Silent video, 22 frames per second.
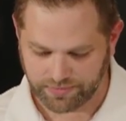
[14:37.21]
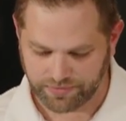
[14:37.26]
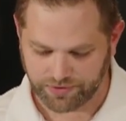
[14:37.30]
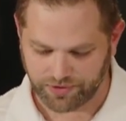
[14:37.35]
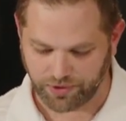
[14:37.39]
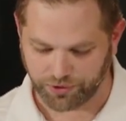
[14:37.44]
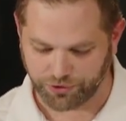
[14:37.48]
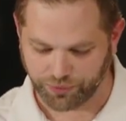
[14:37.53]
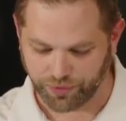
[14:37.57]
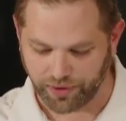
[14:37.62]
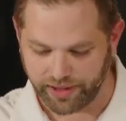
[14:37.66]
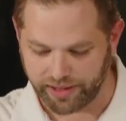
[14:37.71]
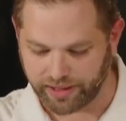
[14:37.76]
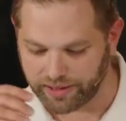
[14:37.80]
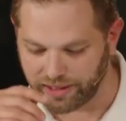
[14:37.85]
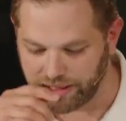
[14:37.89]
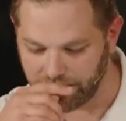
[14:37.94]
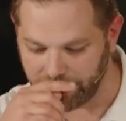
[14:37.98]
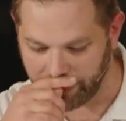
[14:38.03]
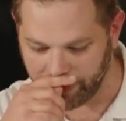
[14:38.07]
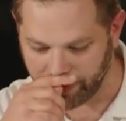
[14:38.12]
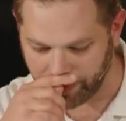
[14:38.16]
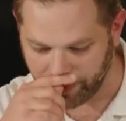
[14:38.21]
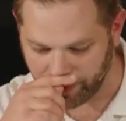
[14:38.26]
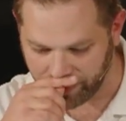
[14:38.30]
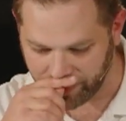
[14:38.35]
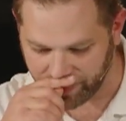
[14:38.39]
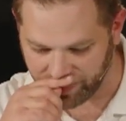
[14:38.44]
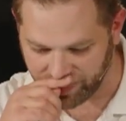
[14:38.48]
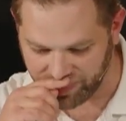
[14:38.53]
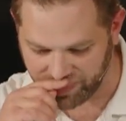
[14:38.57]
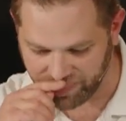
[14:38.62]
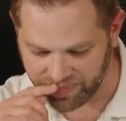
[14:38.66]
So it's really clear.
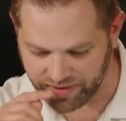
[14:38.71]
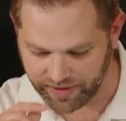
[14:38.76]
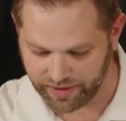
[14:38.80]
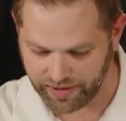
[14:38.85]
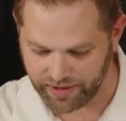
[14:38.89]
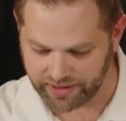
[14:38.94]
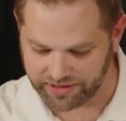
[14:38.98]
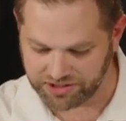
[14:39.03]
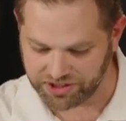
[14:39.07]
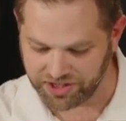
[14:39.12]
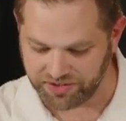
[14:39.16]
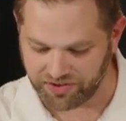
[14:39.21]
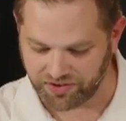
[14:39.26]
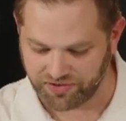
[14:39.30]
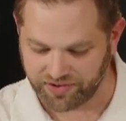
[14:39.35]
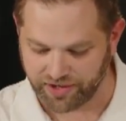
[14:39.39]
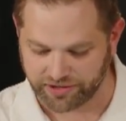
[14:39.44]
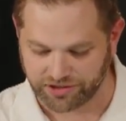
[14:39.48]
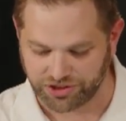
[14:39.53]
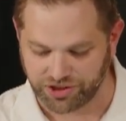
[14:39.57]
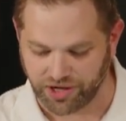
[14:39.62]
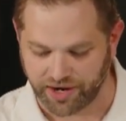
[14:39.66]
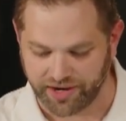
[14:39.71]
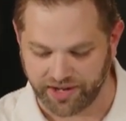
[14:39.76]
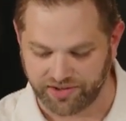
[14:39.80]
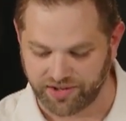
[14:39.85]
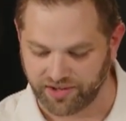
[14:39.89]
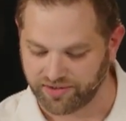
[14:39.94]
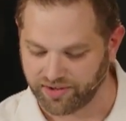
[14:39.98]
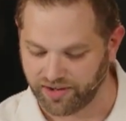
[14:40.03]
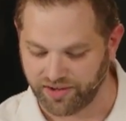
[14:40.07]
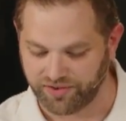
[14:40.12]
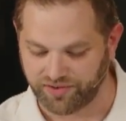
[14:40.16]
Jesus tells John, he says,